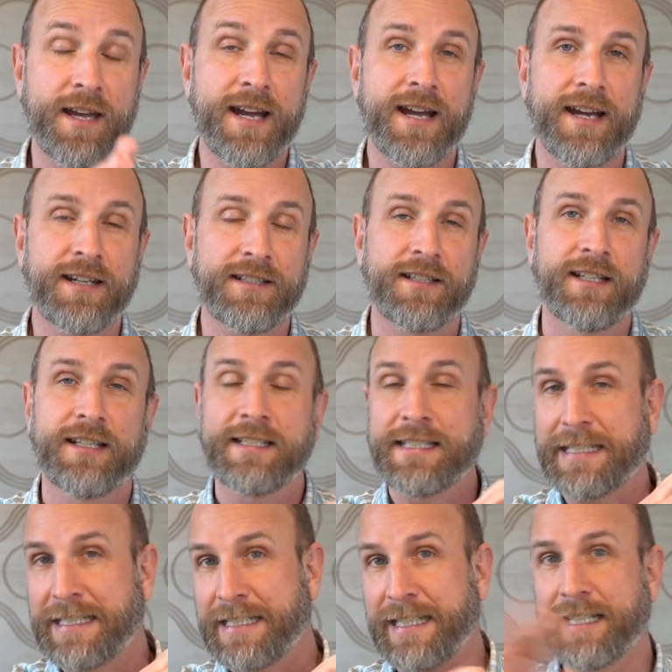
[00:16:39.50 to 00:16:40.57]
that
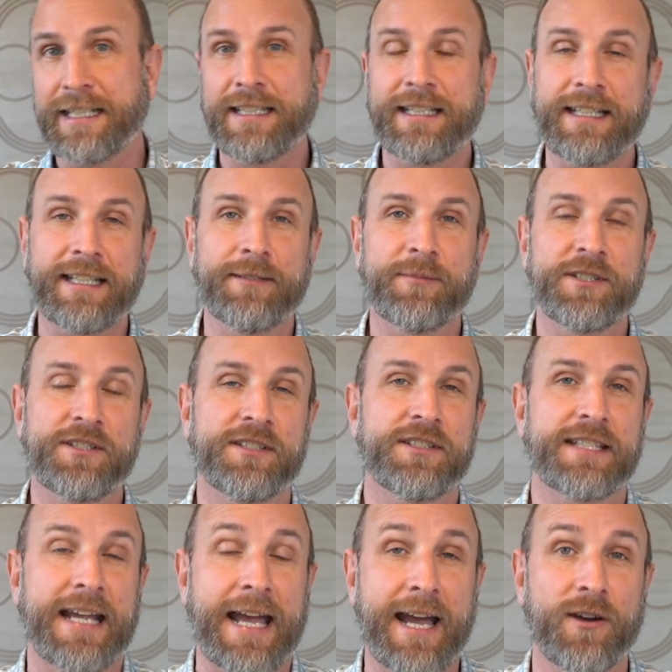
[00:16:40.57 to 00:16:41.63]
to getting the
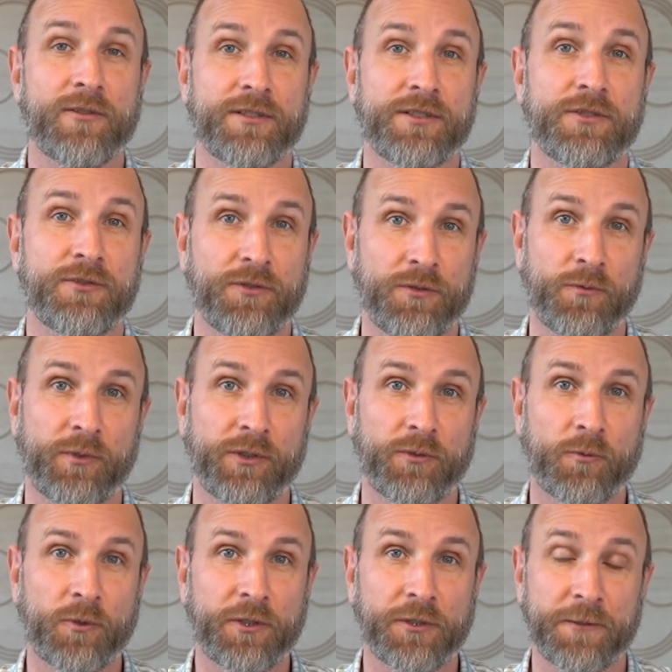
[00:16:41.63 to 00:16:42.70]
images out to the real
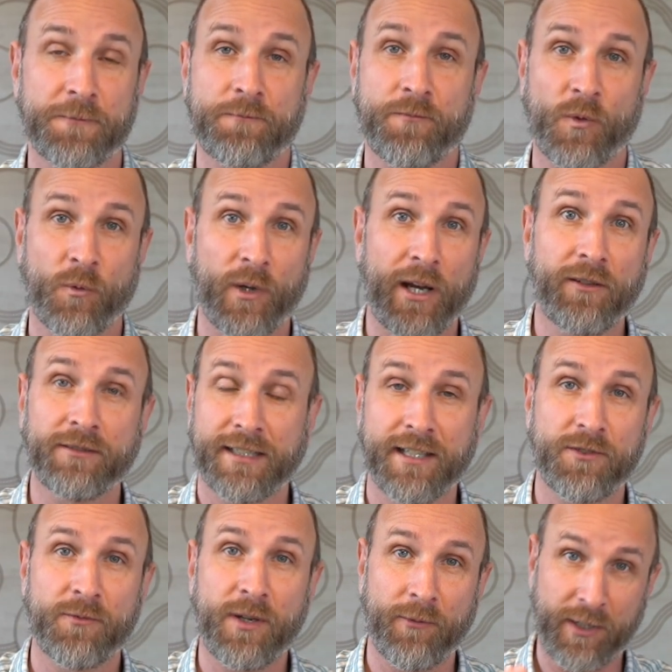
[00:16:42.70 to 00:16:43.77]
world? Well,
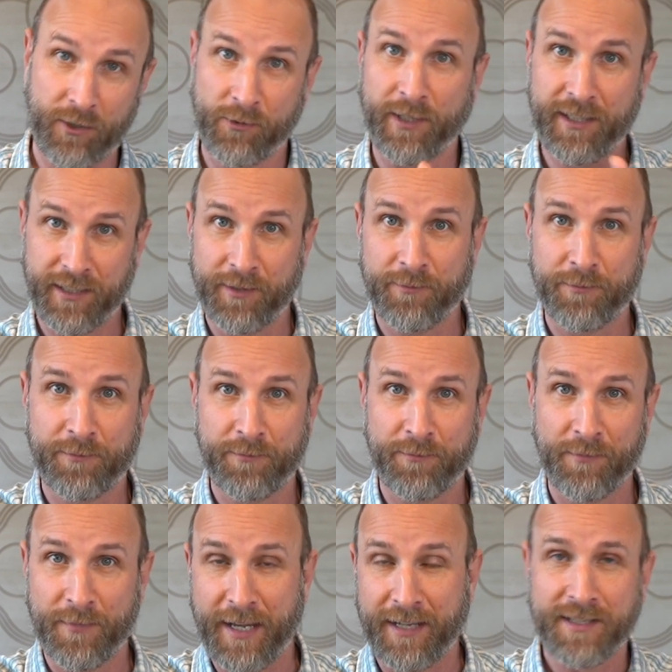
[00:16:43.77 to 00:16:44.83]
guess what? We created a
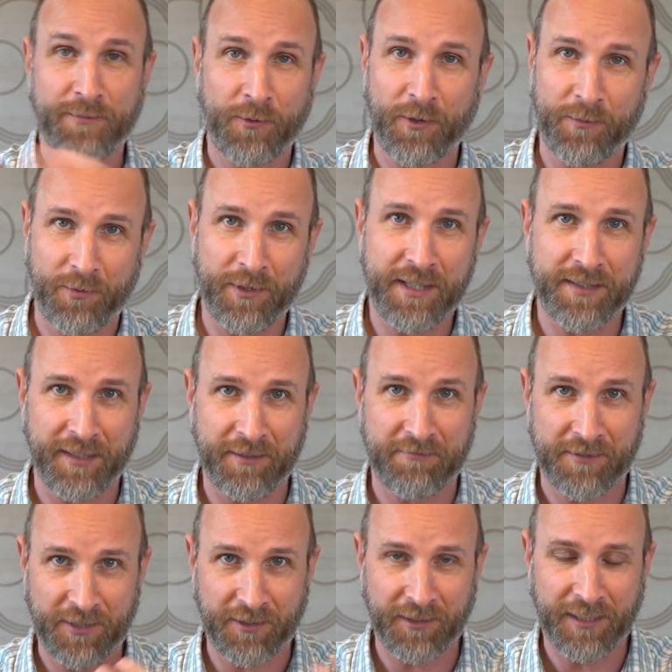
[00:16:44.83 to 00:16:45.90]
export
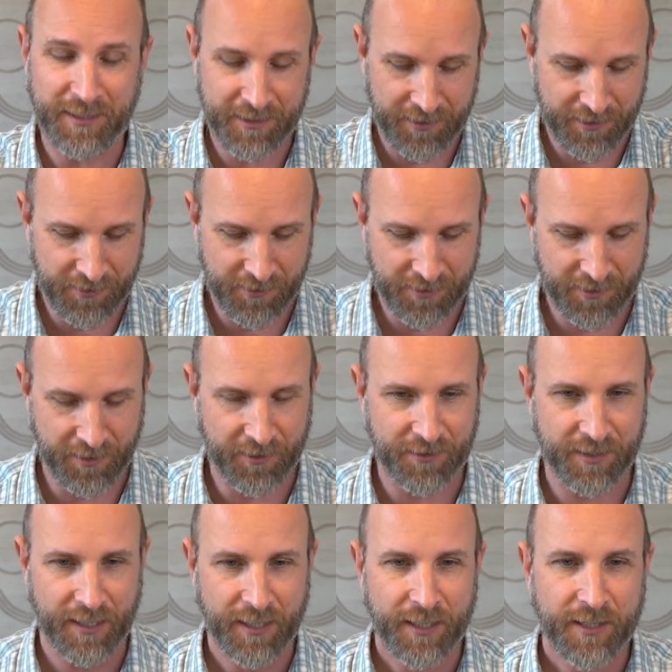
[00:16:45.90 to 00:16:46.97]
preset, so let's use
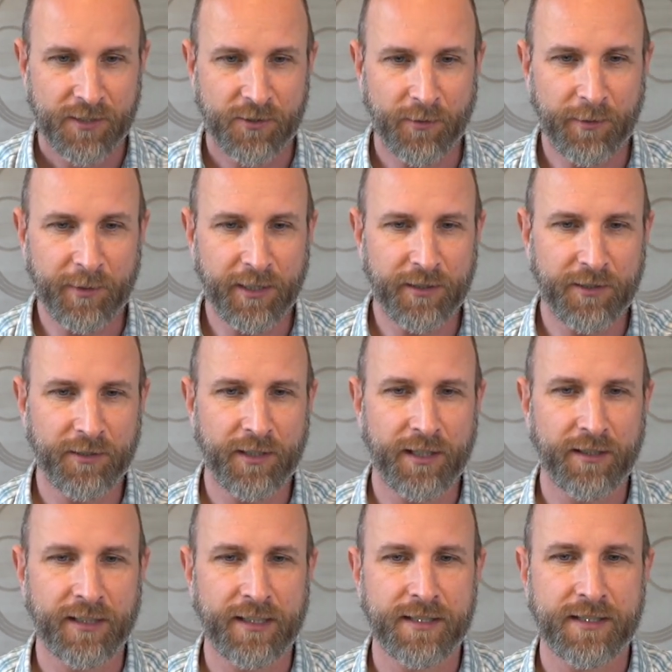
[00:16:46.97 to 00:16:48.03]
those. So what I'm gonna do
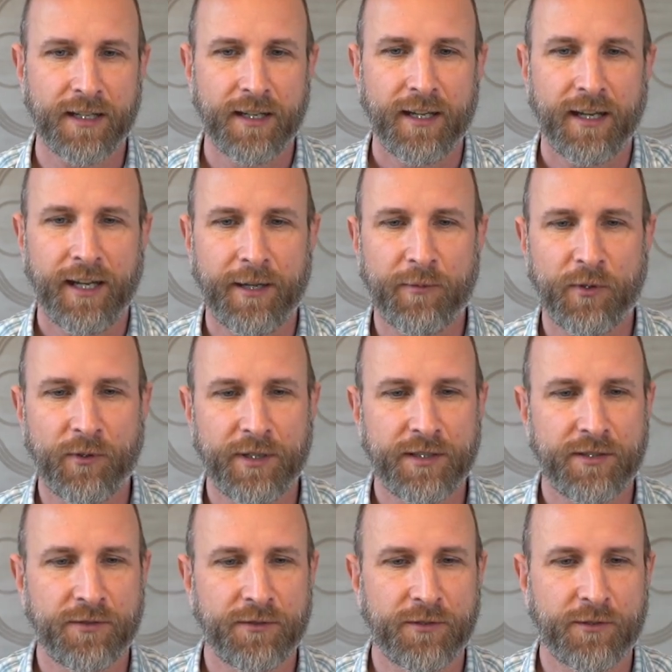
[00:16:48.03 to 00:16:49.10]
here is I'm going to